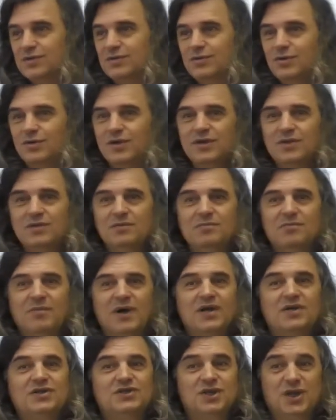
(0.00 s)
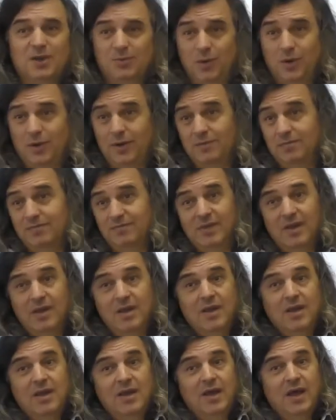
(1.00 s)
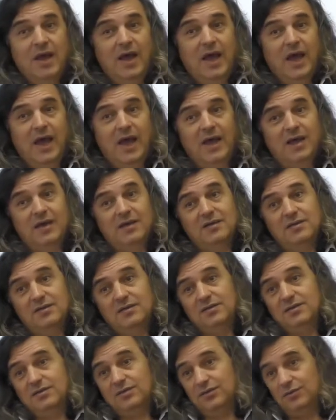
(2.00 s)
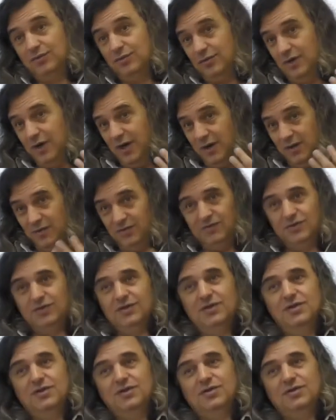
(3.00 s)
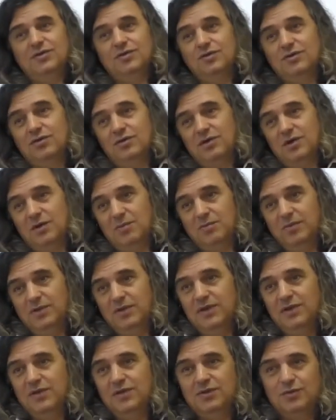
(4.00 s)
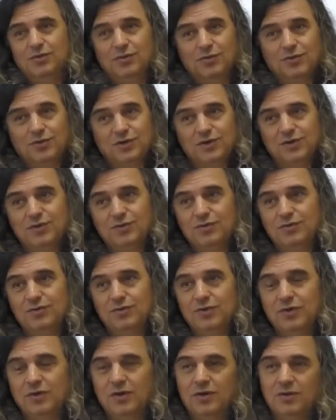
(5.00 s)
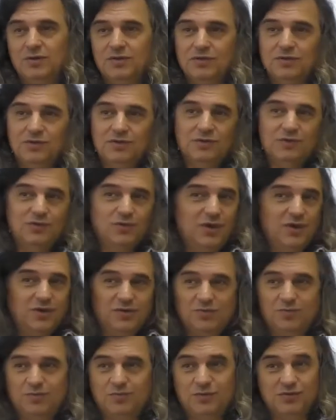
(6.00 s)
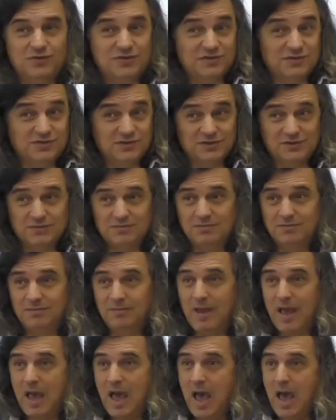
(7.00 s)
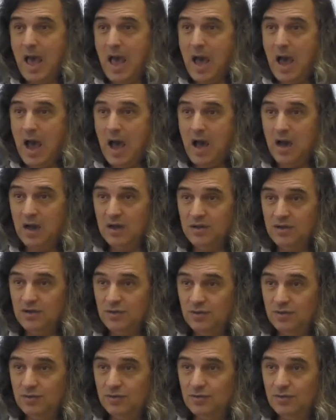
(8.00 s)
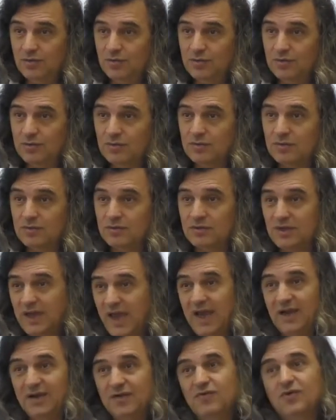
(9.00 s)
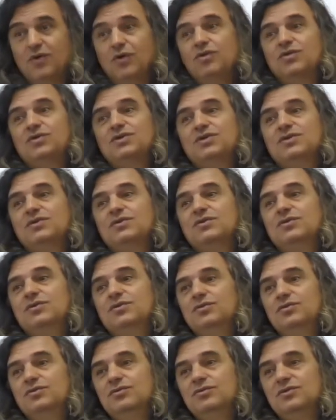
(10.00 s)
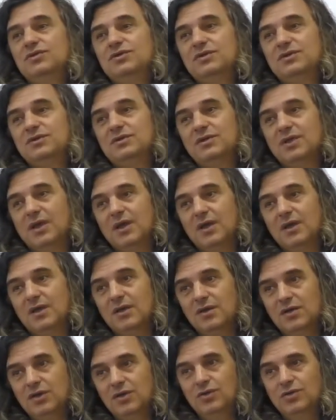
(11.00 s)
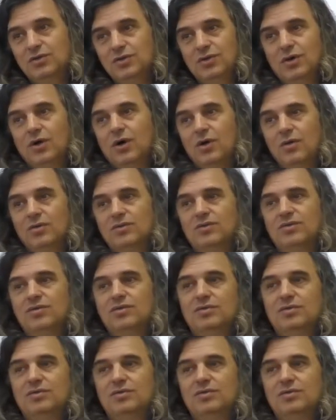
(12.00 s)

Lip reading: written by someone, and you only need to complete or redo only 20%. You can, of course, use the good old